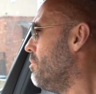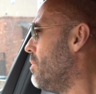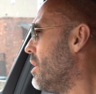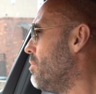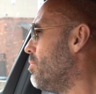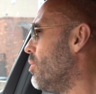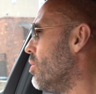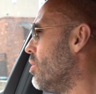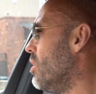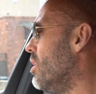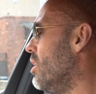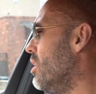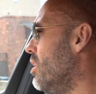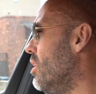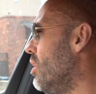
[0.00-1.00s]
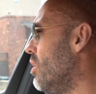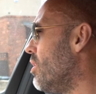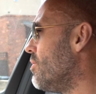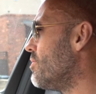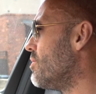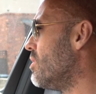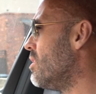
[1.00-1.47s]
people
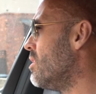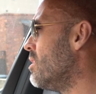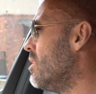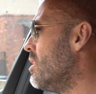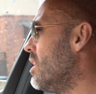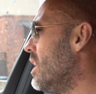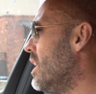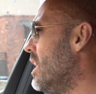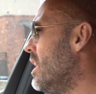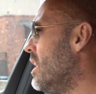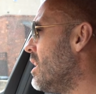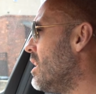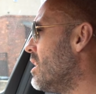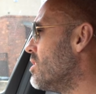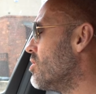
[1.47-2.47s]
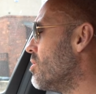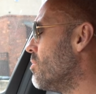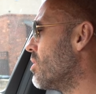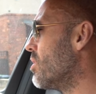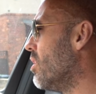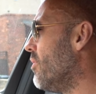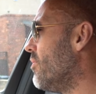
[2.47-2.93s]
often in some
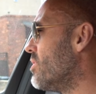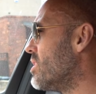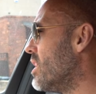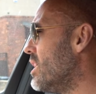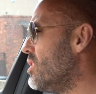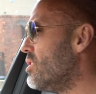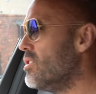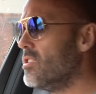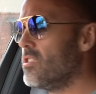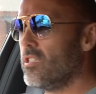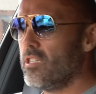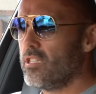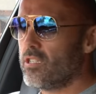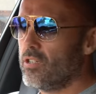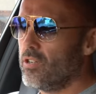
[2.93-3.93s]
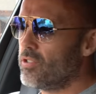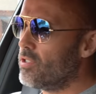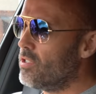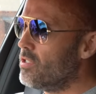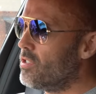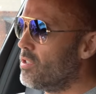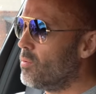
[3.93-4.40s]
of the conversations and
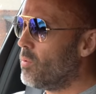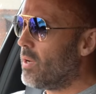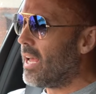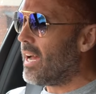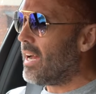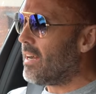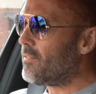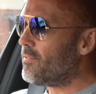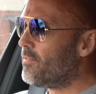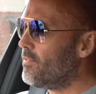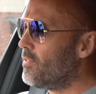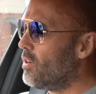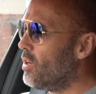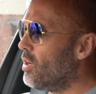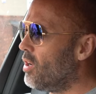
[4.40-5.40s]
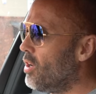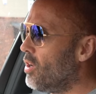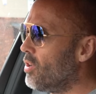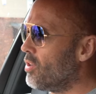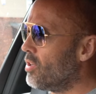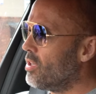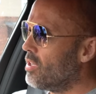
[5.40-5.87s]
discussions that we have
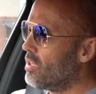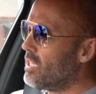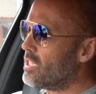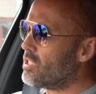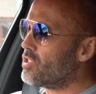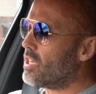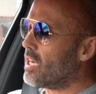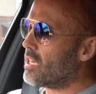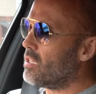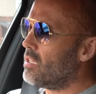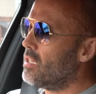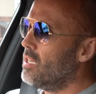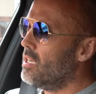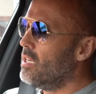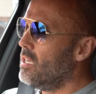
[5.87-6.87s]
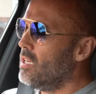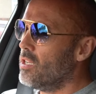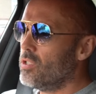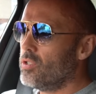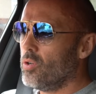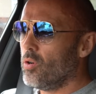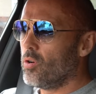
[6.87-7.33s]
on this channel
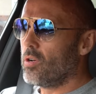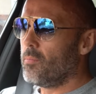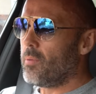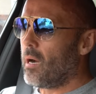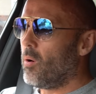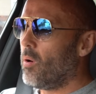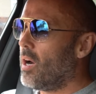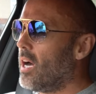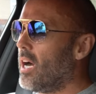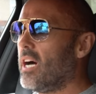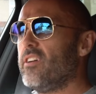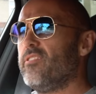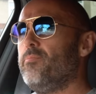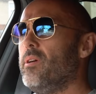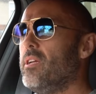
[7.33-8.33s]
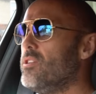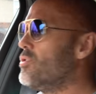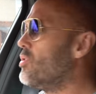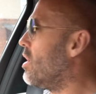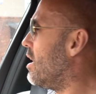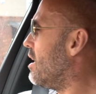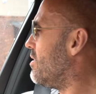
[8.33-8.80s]
talk about, I've been
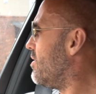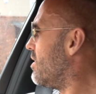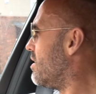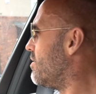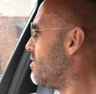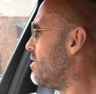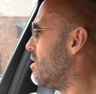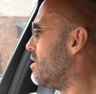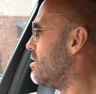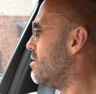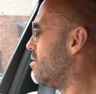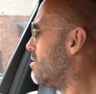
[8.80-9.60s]
driving for